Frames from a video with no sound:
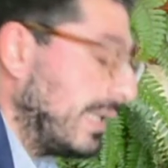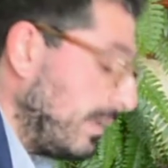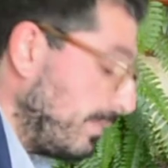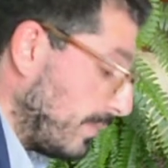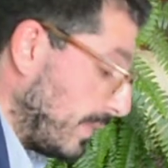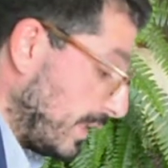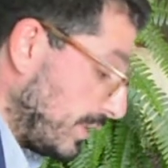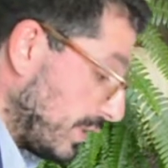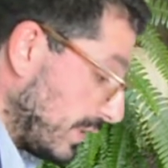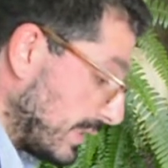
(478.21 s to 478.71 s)

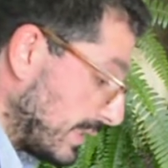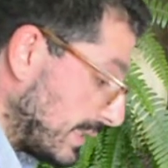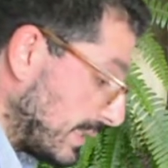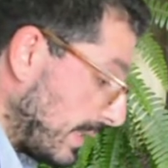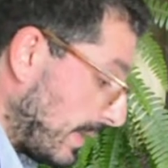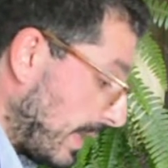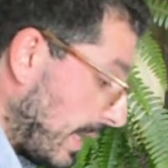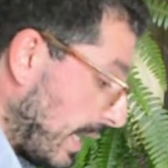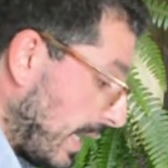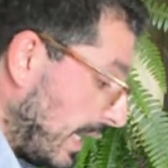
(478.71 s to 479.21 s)
images,
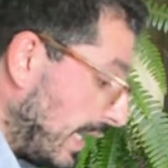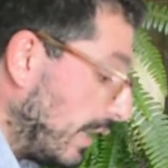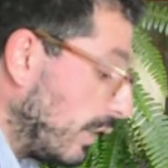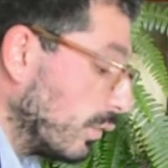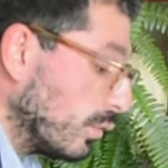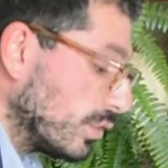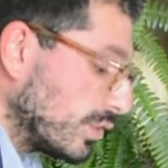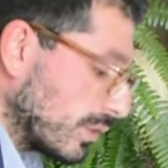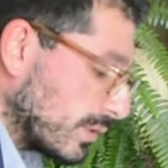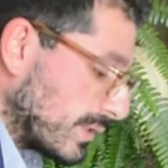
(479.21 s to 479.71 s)

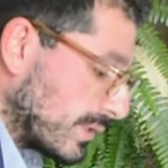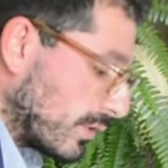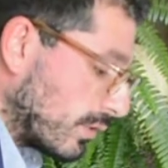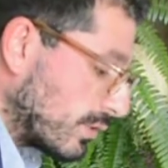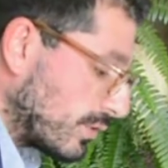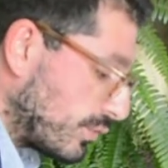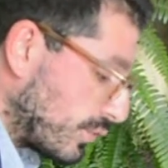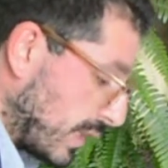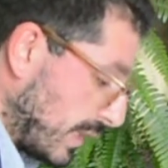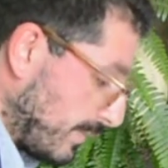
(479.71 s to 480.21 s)
illusions or
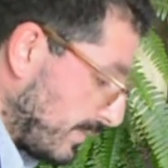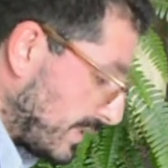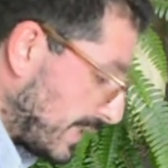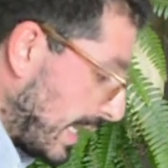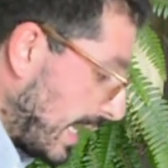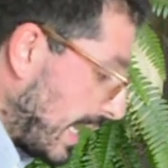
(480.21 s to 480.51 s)
dreams.